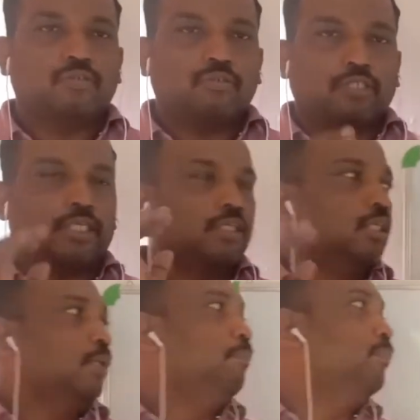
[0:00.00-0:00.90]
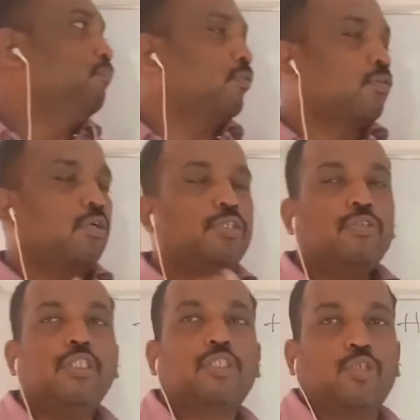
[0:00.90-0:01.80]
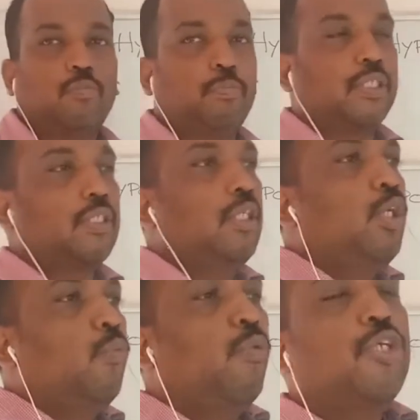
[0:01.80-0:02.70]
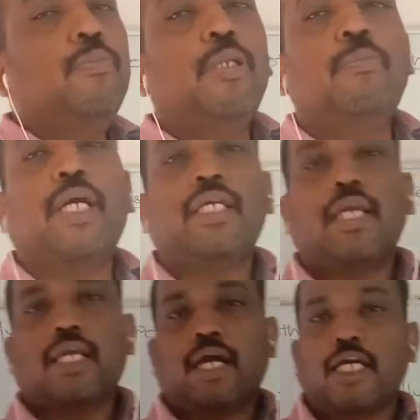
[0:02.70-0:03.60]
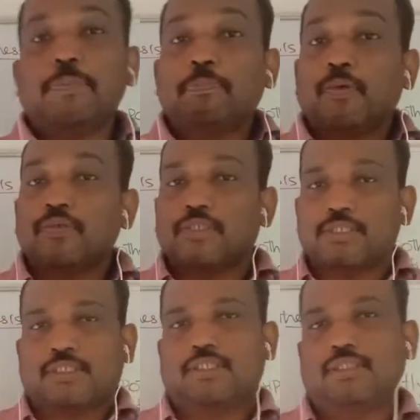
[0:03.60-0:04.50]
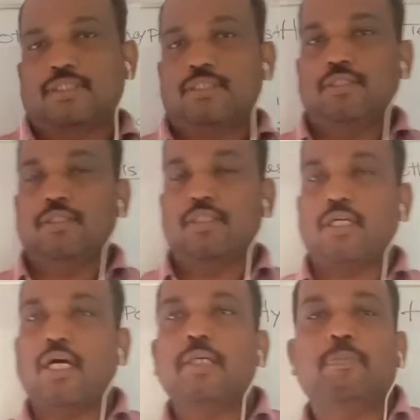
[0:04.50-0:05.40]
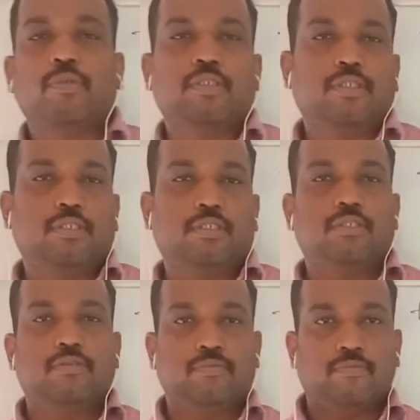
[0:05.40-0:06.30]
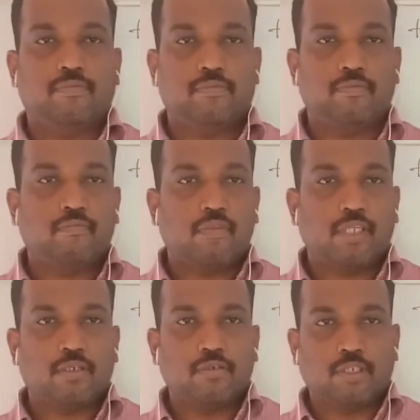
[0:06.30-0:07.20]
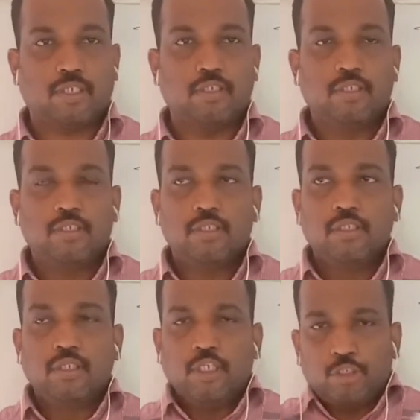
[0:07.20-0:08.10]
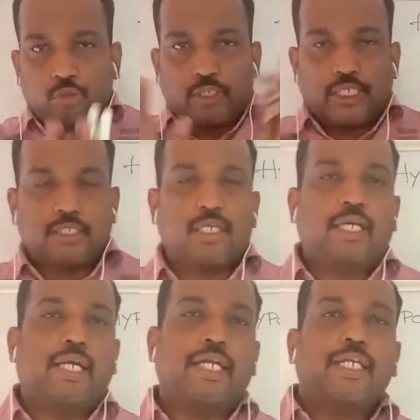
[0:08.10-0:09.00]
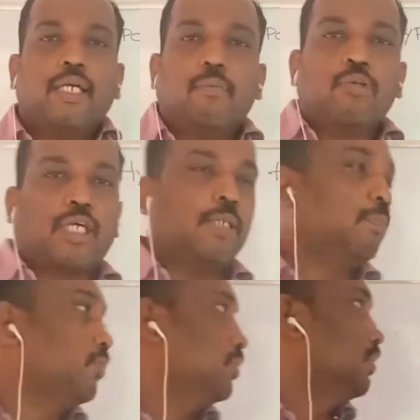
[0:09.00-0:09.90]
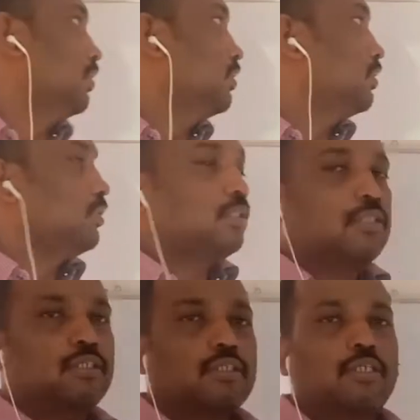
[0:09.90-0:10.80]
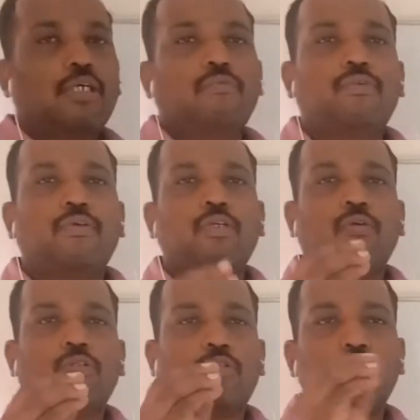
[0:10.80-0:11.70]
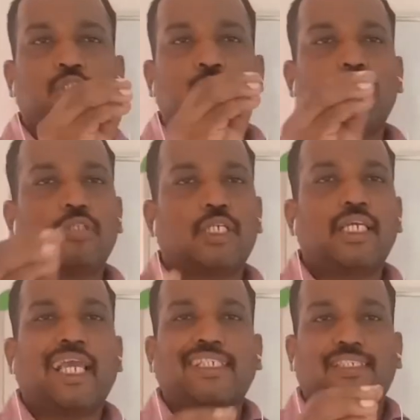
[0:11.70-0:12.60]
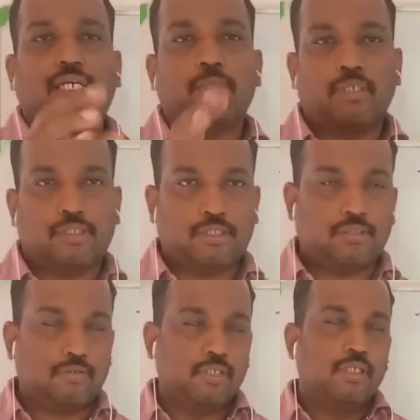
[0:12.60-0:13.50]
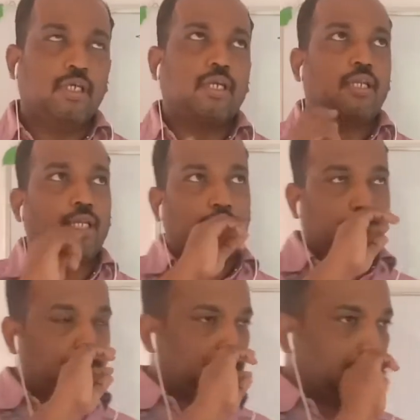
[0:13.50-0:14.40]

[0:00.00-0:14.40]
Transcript: Okay, before going to this topic, what do you mean by a hypothesis? Hypothesis. Okay, to get an idea about hypothesis, we will go through 2 or 3 examples. Like, for